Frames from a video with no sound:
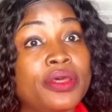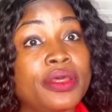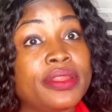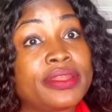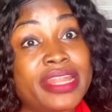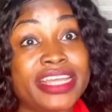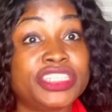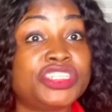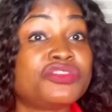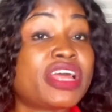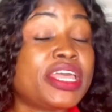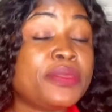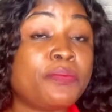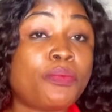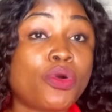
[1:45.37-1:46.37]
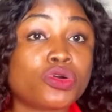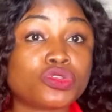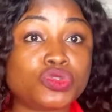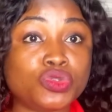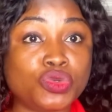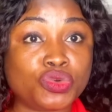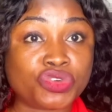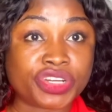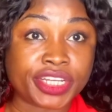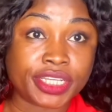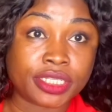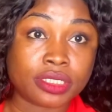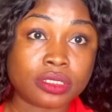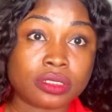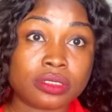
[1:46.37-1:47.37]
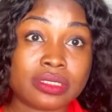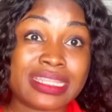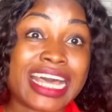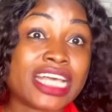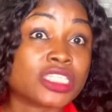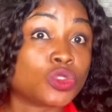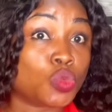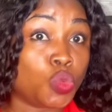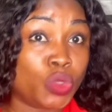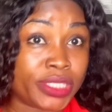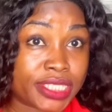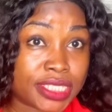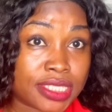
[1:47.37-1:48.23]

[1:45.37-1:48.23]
Nigeria import durum, that's wheat